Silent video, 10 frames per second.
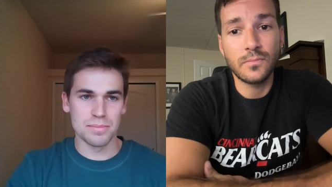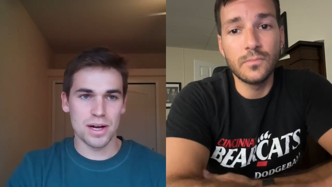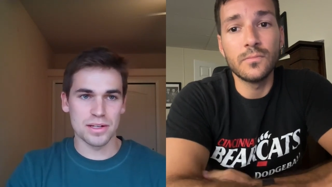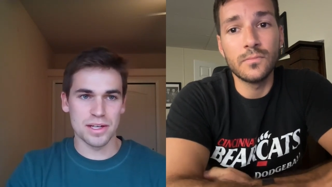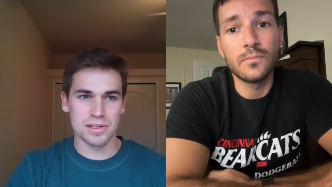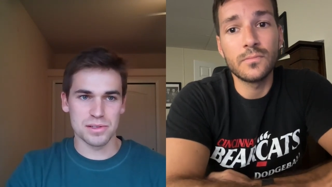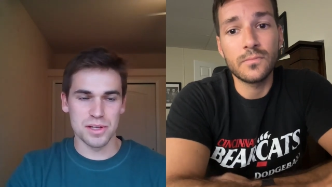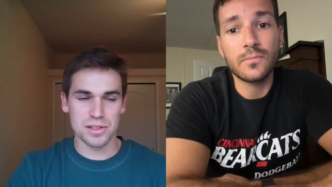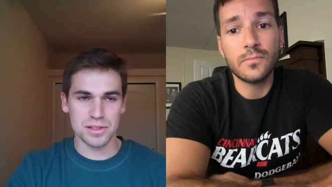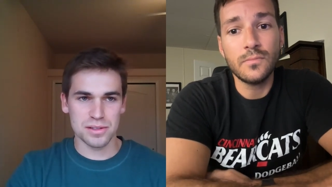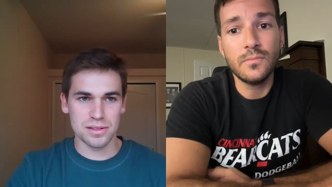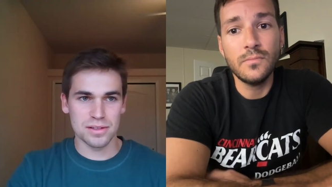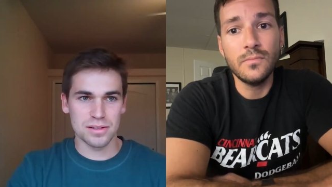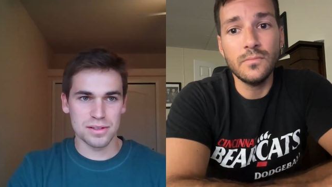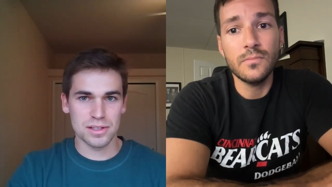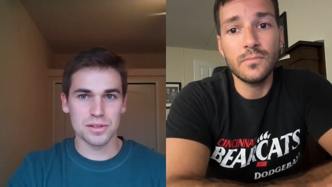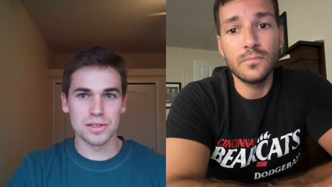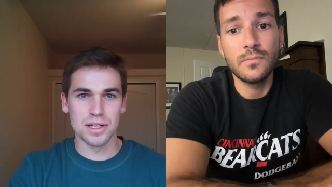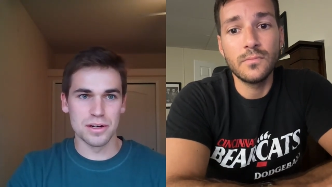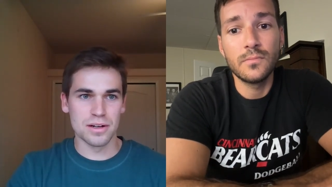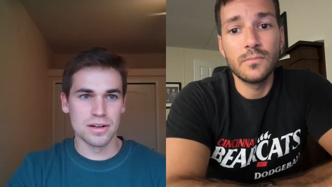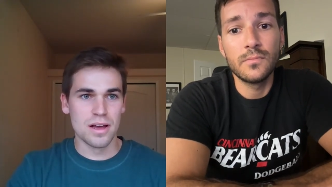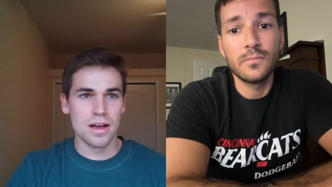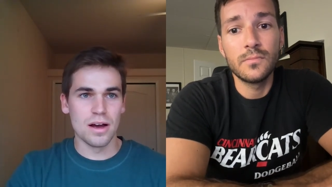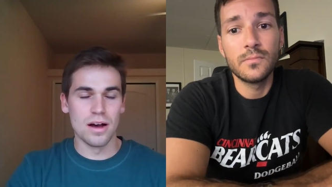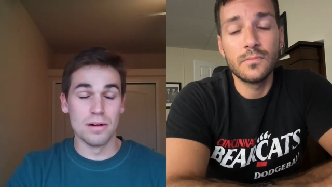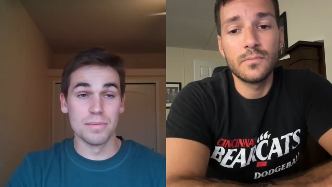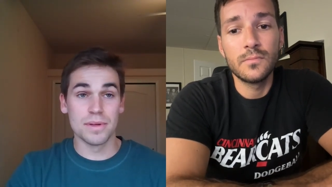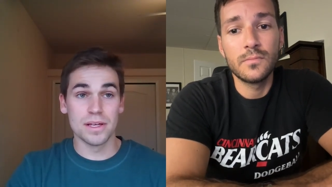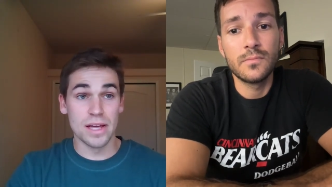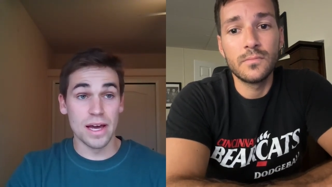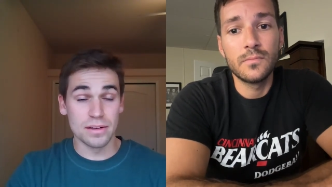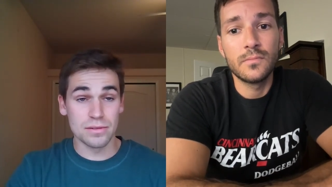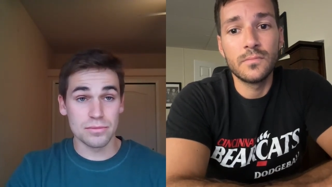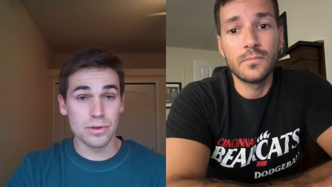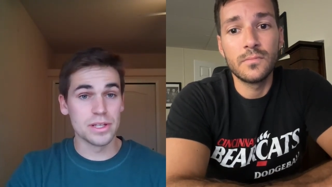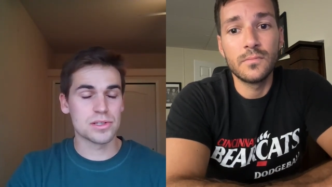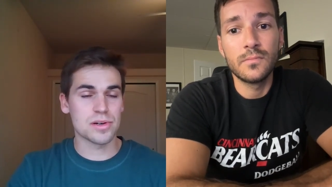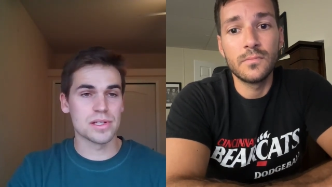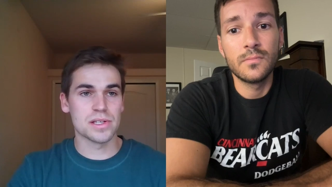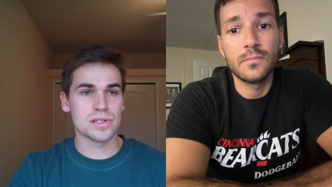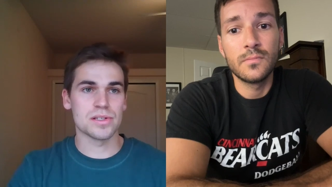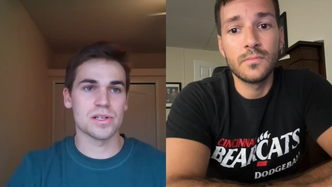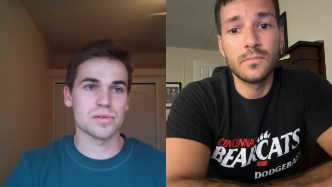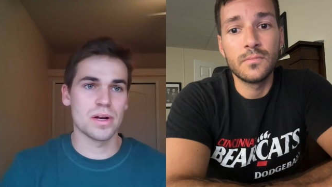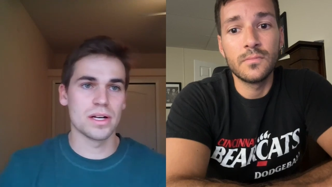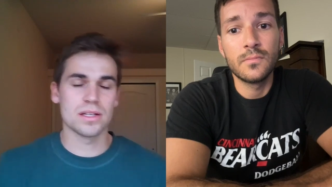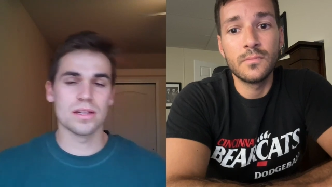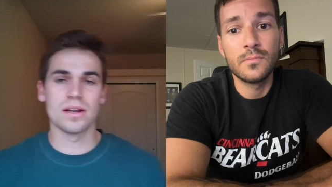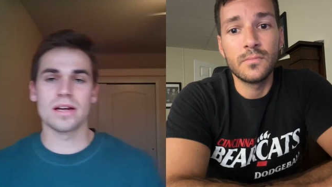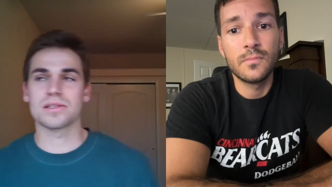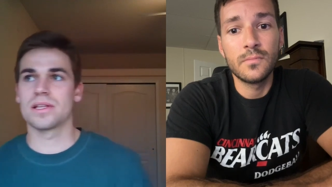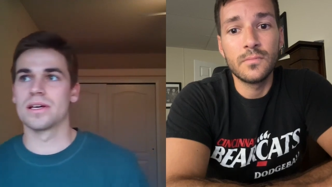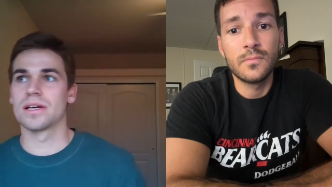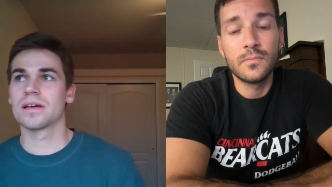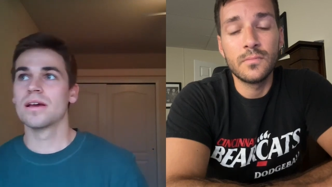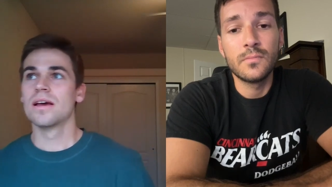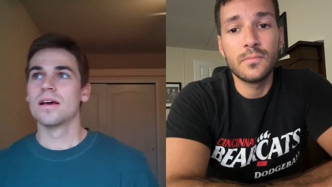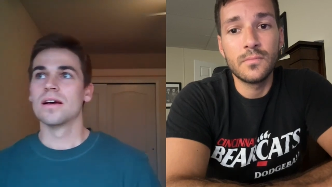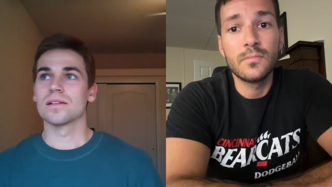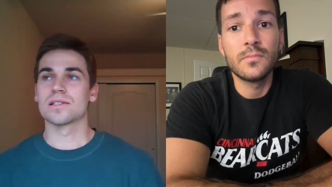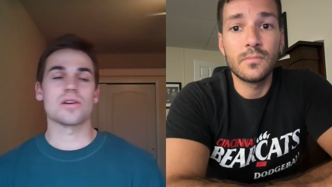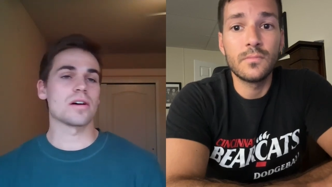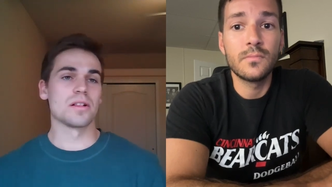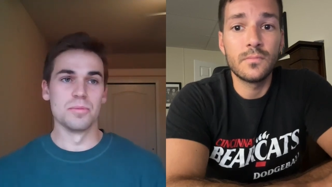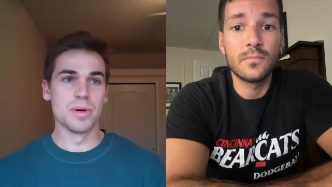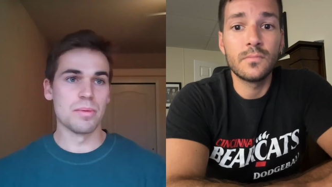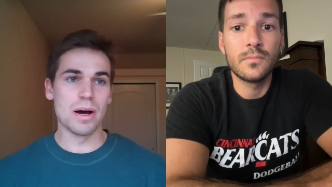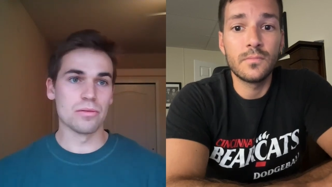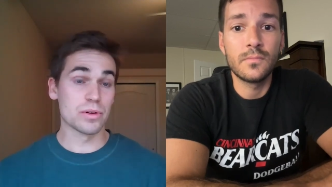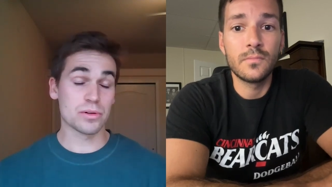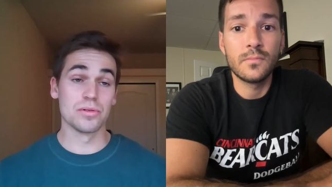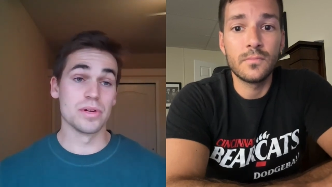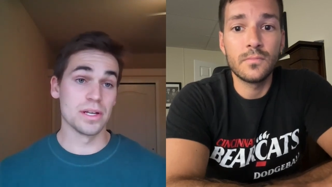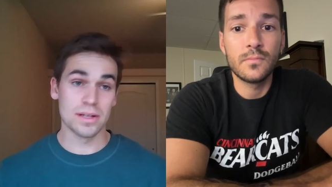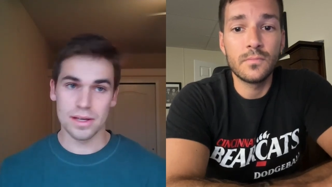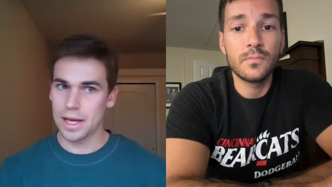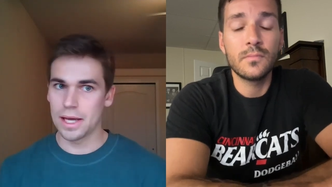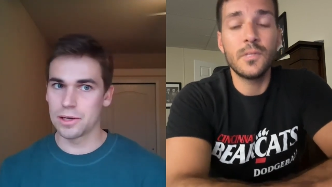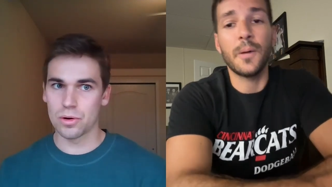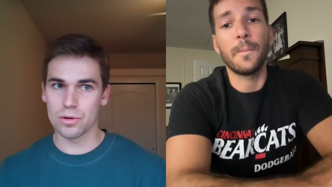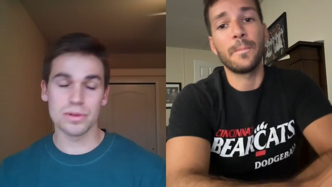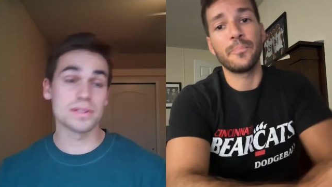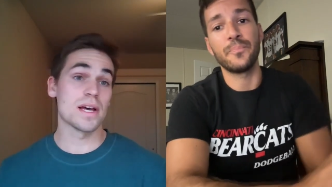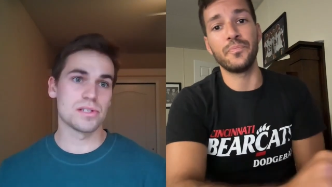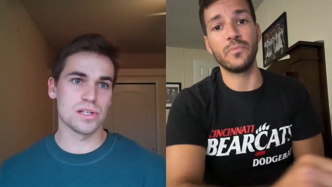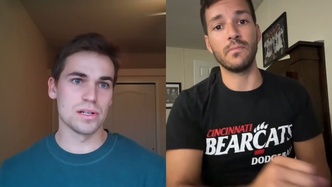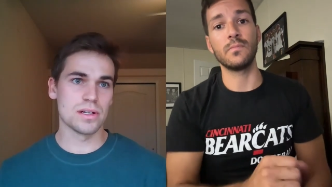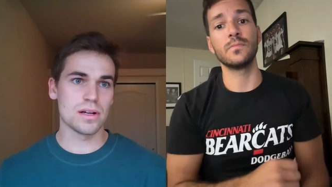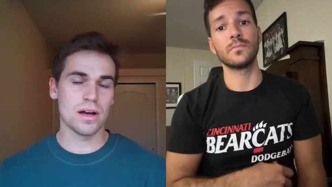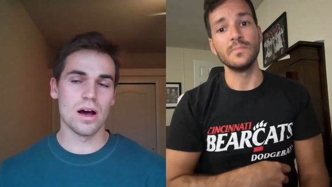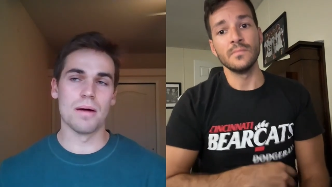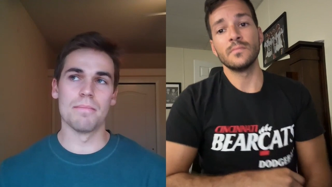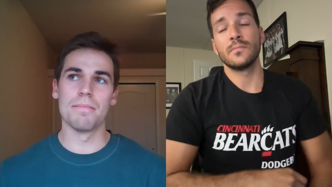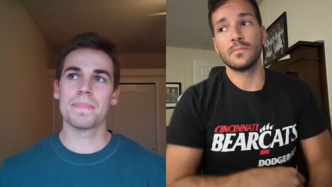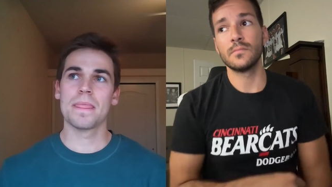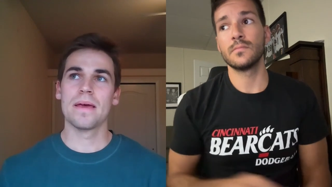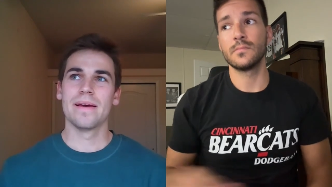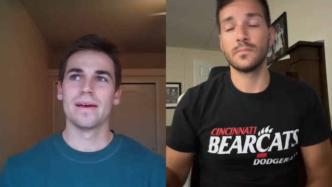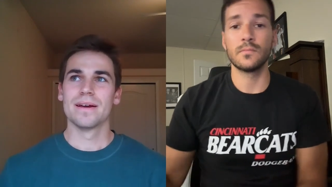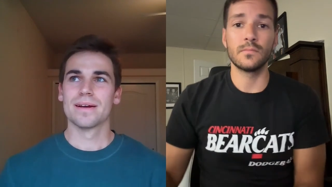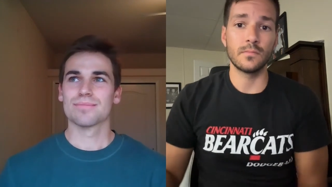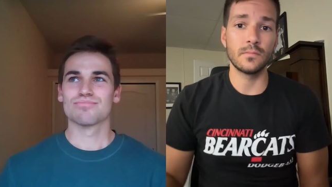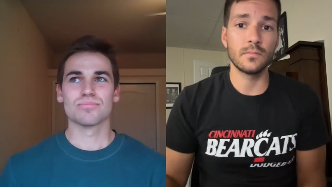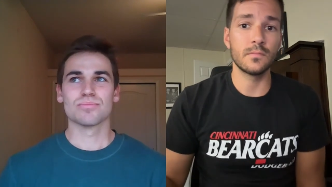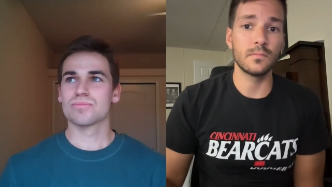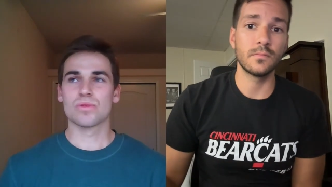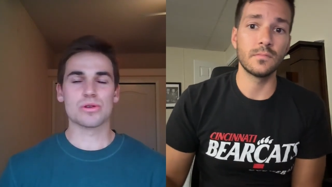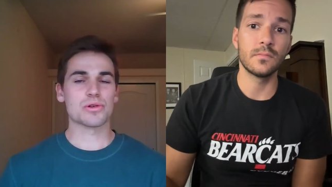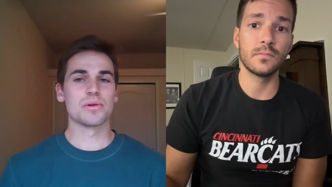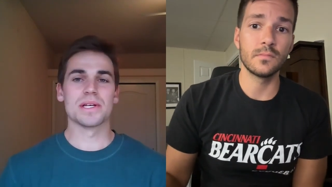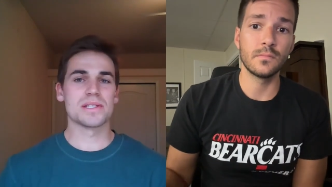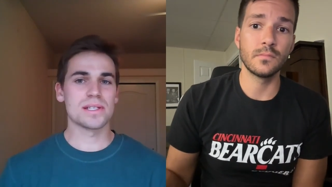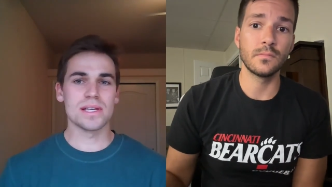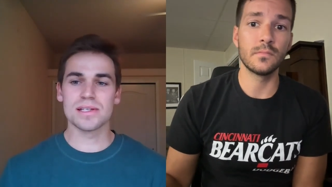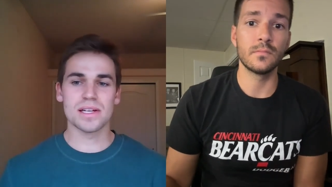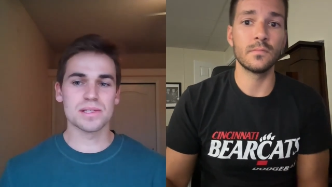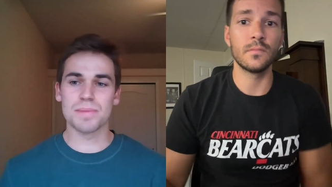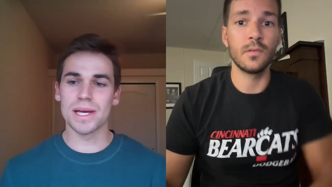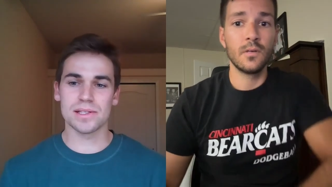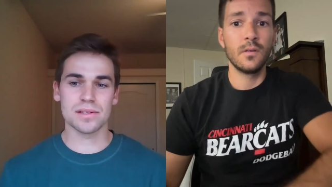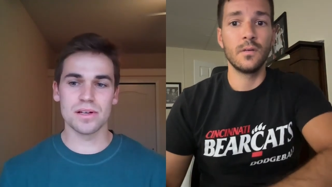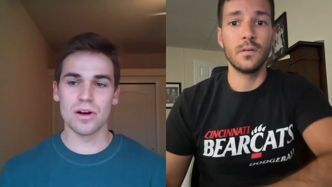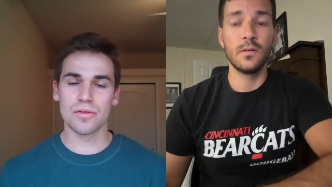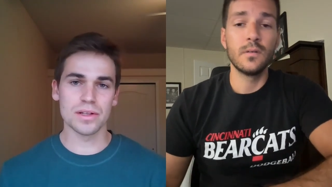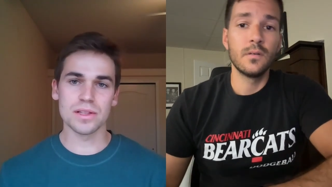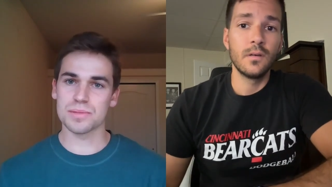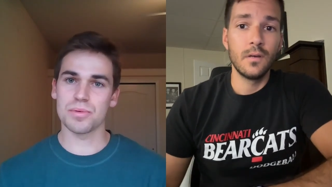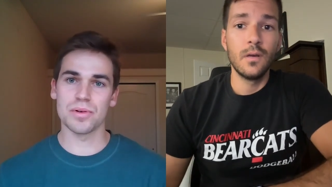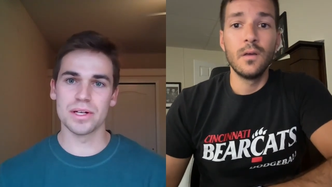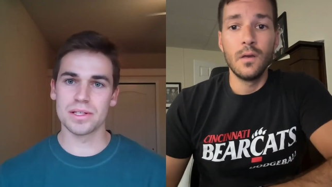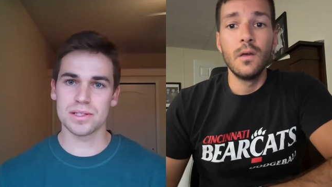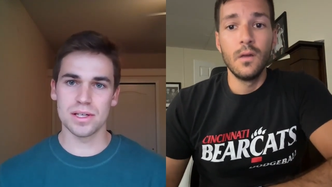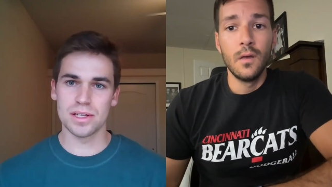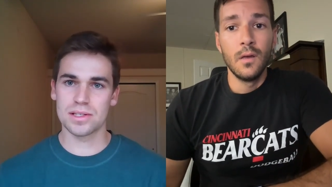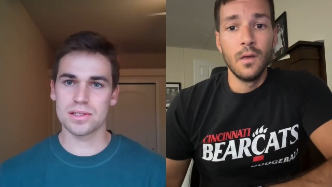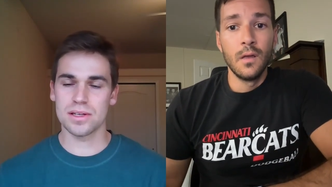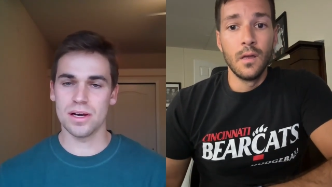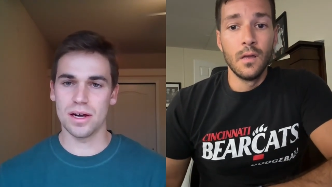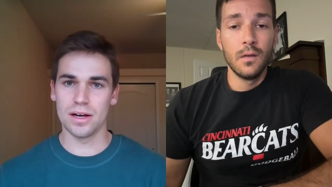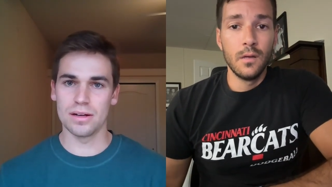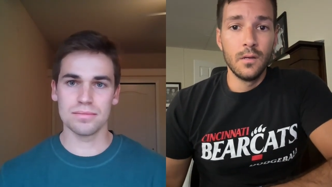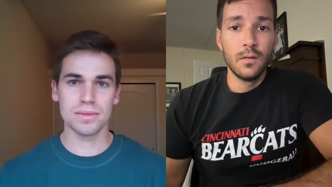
Speaker 1: podcast. So that's that's good to hear. Um, and that really transitions us right into the next thing. Let's talk a little bit about recruiting and or retention. Um, recruiting season is basically over at this point. It's it's uh,